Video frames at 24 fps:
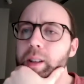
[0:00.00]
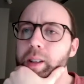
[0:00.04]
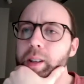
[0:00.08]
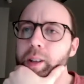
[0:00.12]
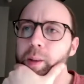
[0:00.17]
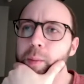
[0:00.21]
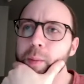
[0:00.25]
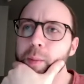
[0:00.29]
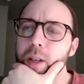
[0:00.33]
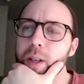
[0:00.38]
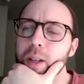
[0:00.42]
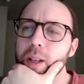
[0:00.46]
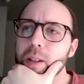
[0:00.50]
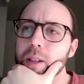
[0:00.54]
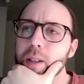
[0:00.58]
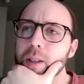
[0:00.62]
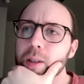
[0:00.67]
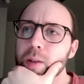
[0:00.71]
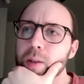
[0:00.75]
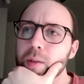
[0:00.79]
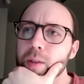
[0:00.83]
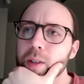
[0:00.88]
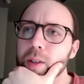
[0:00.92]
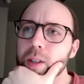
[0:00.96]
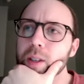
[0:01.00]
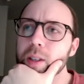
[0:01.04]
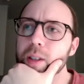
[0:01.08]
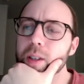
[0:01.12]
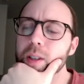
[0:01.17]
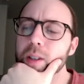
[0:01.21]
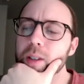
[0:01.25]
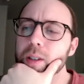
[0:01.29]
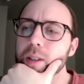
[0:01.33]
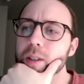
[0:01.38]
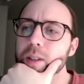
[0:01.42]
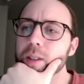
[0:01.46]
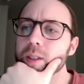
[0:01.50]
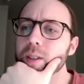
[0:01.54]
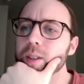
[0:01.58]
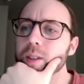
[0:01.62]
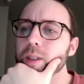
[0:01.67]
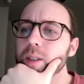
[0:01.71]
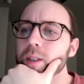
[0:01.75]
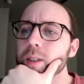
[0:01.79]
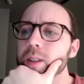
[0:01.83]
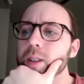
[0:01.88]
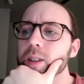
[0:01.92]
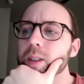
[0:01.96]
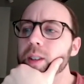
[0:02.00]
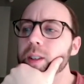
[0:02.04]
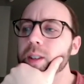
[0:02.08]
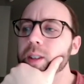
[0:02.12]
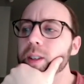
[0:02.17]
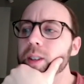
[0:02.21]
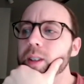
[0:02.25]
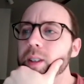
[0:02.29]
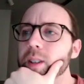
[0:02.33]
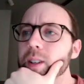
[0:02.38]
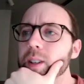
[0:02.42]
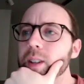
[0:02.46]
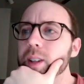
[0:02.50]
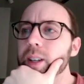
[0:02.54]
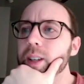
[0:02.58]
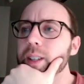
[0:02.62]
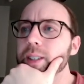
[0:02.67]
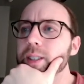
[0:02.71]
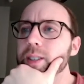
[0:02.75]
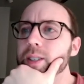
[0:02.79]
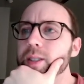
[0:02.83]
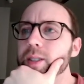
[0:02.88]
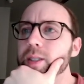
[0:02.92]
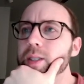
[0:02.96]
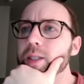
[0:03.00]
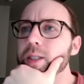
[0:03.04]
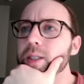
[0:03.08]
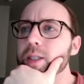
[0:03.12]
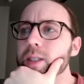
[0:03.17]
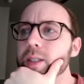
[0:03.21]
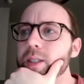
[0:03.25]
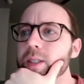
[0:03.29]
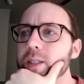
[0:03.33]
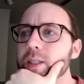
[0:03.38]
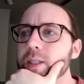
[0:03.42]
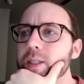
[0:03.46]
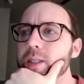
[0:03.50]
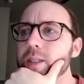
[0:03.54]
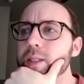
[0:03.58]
immediately over here. Let's just...